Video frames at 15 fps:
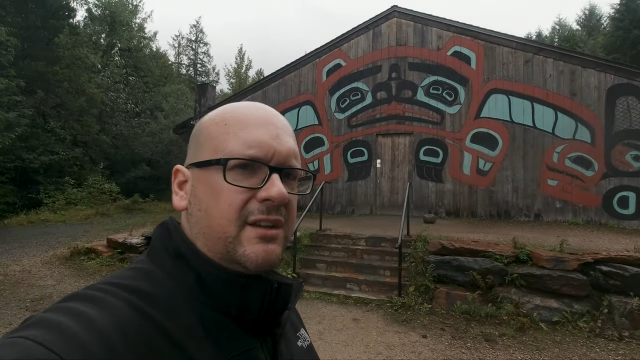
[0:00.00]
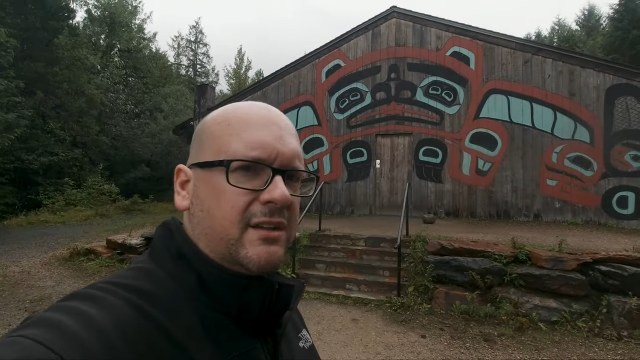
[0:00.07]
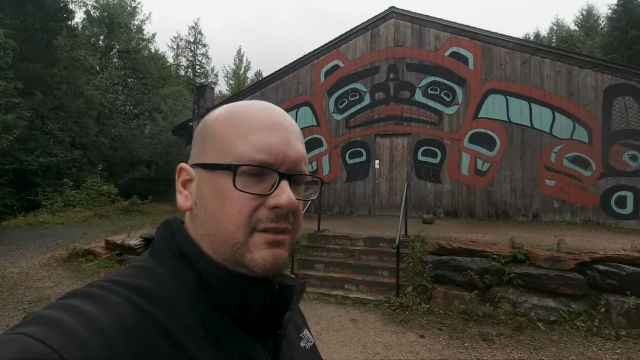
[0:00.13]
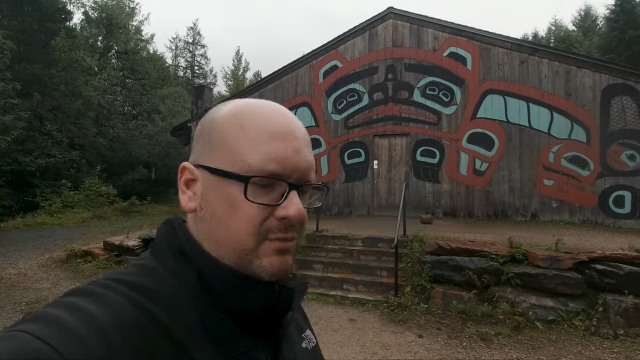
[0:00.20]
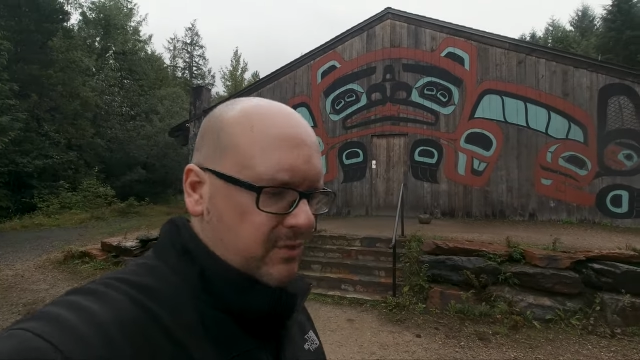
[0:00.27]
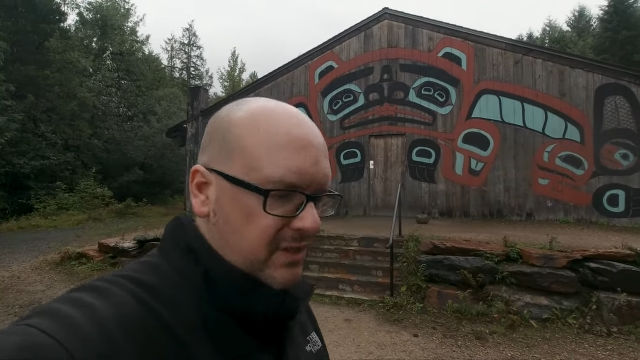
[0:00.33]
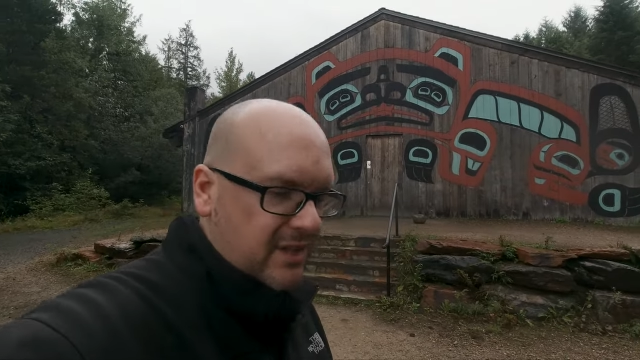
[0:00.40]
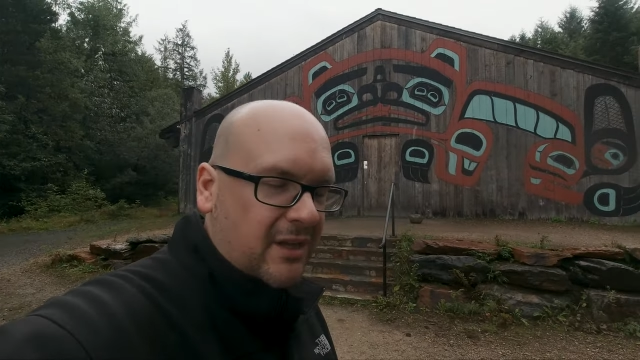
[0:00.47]

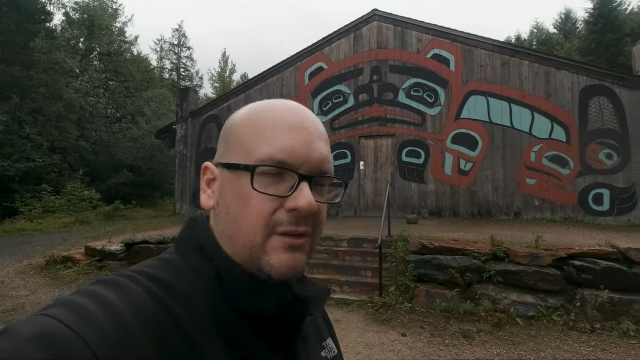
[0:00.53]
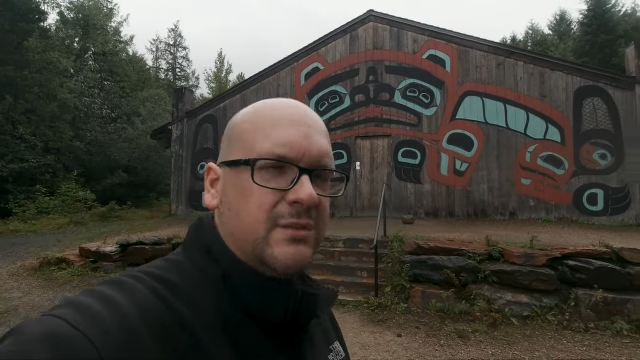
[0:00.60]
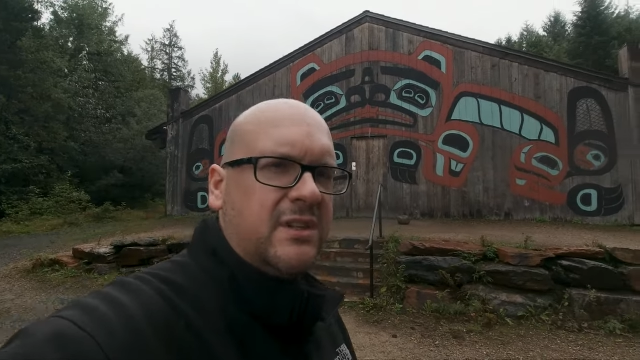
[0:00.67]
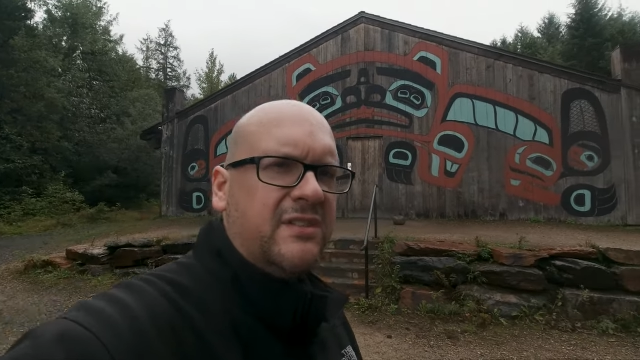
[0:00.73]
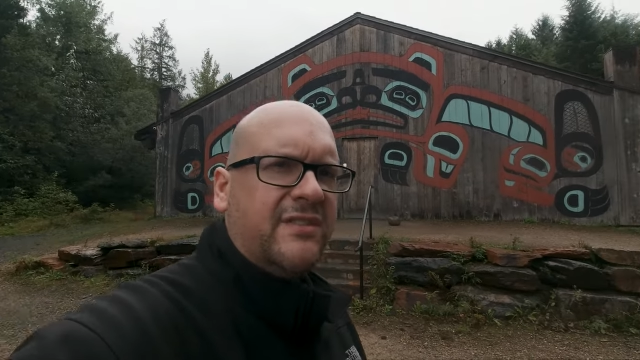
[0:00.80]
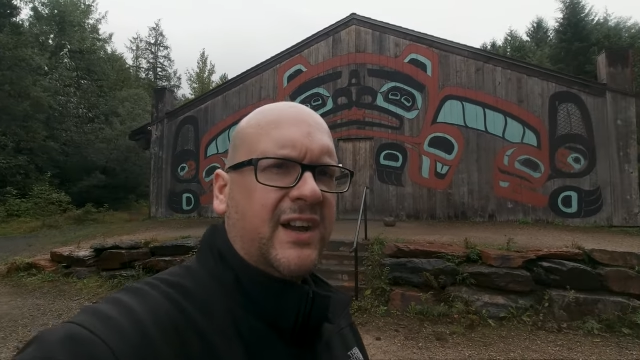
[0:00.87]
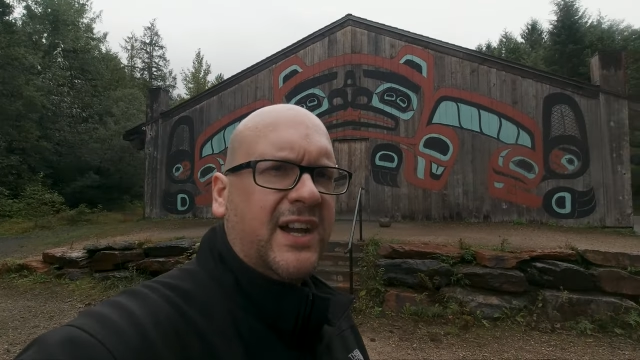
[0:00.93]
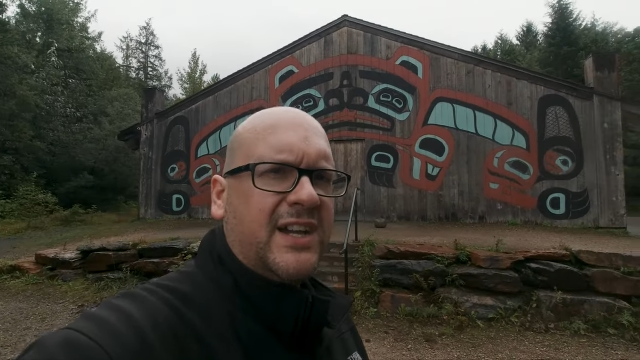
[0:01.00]
you'll really
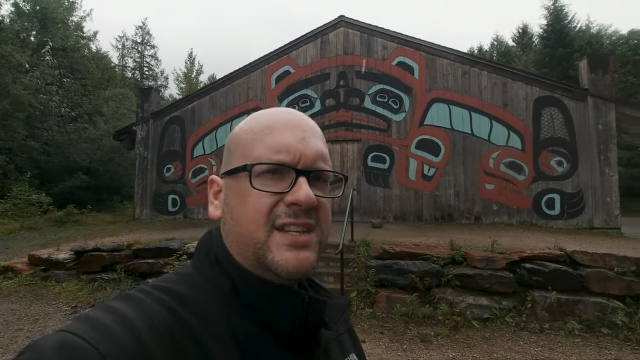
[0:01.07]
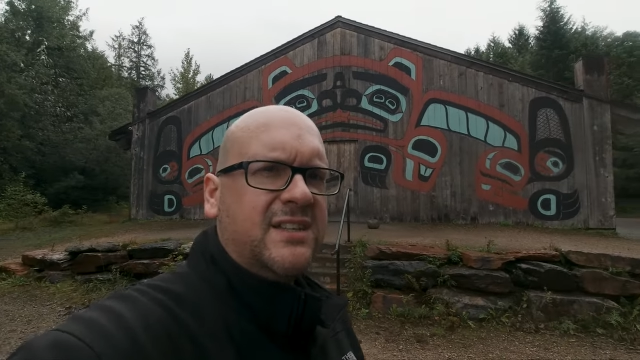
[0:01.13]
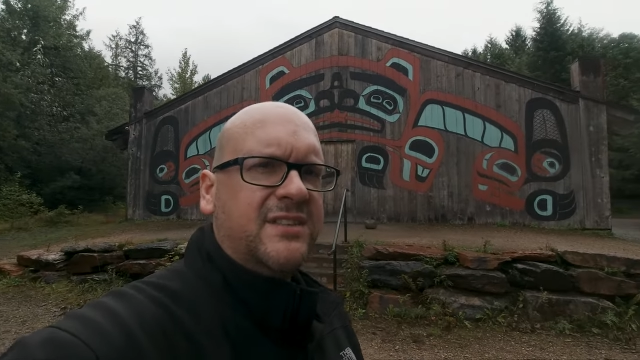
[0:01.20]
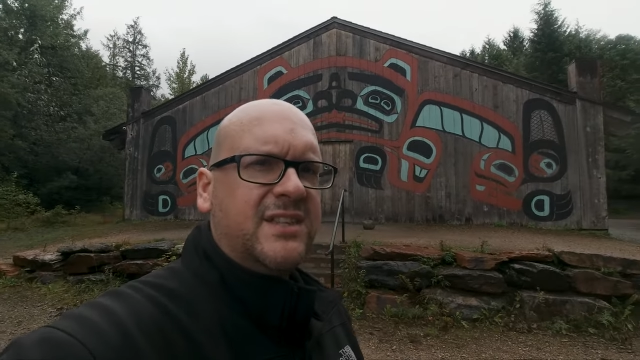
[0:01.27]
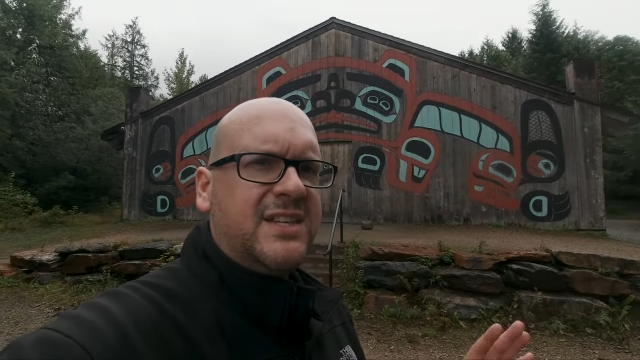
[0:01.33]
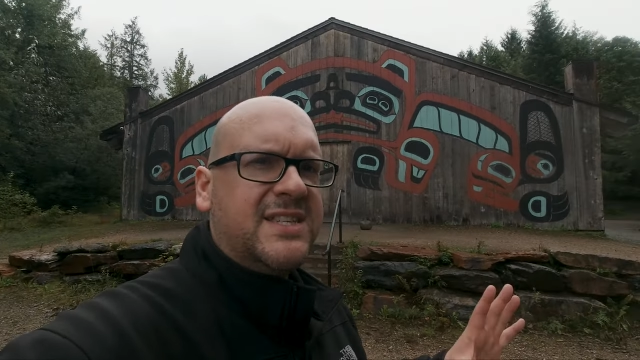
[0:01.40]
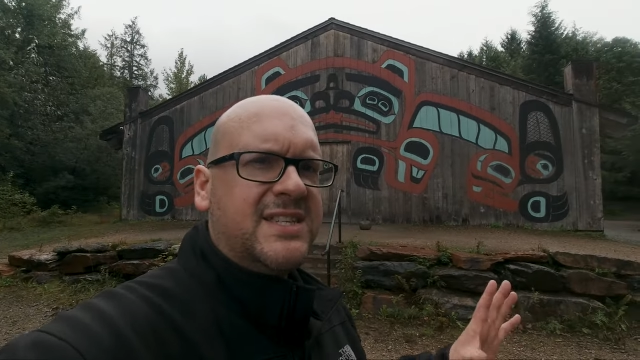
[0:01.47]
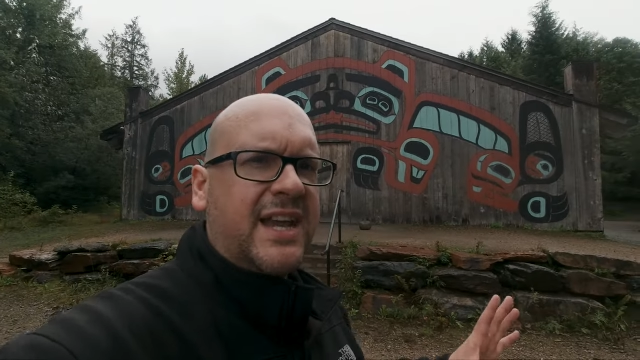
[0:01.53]
only find
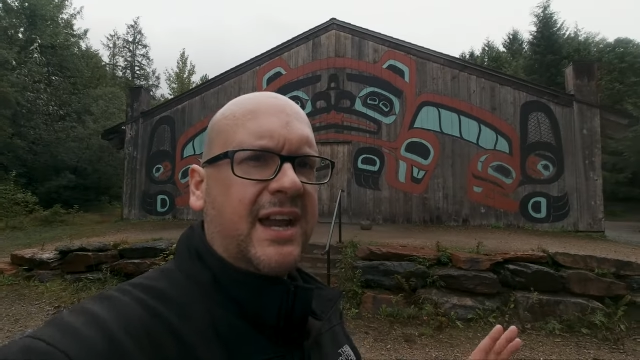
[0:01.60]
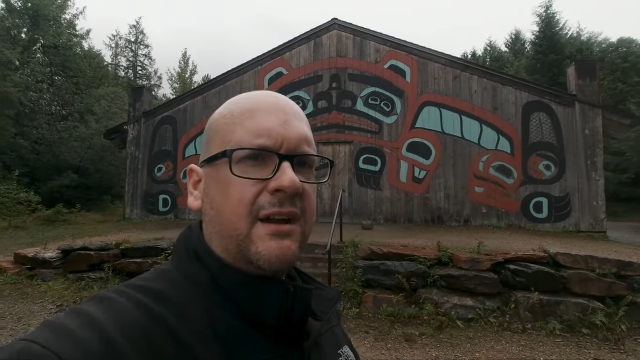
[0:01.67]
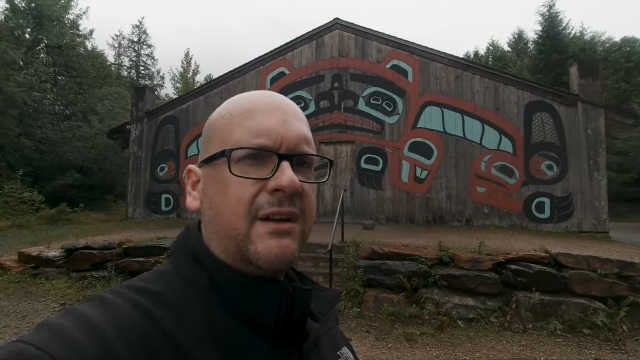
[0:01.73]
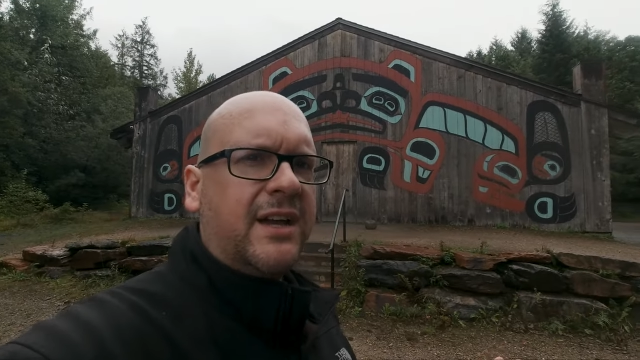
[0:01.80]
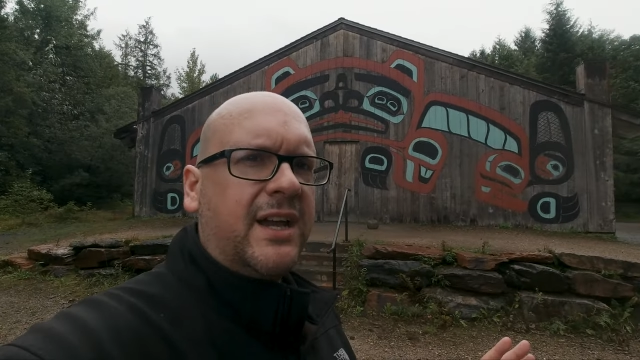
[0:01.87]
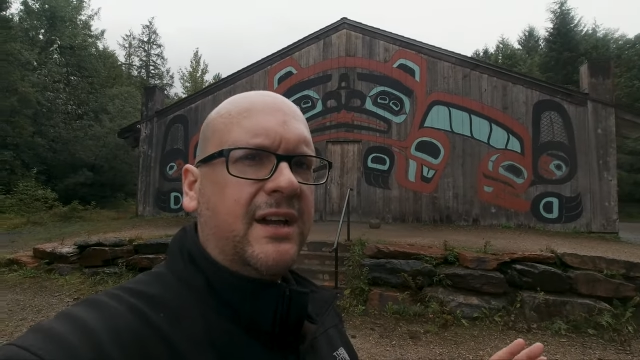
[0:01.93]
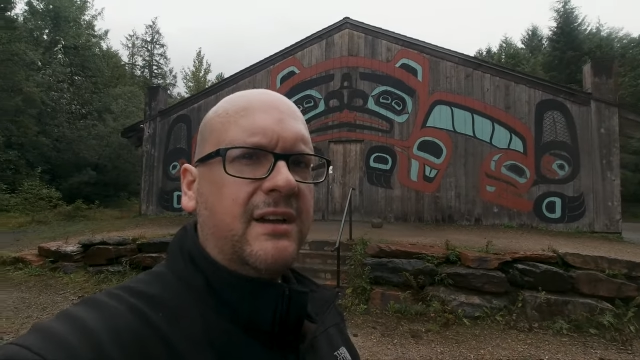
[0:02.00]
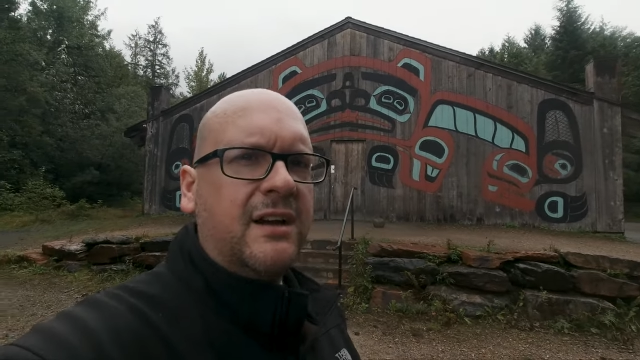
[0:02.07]
in this
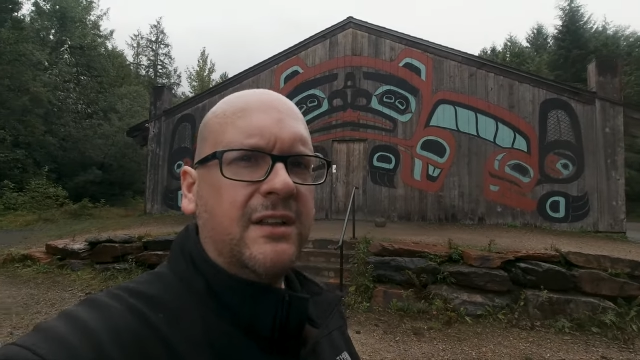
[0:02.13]
area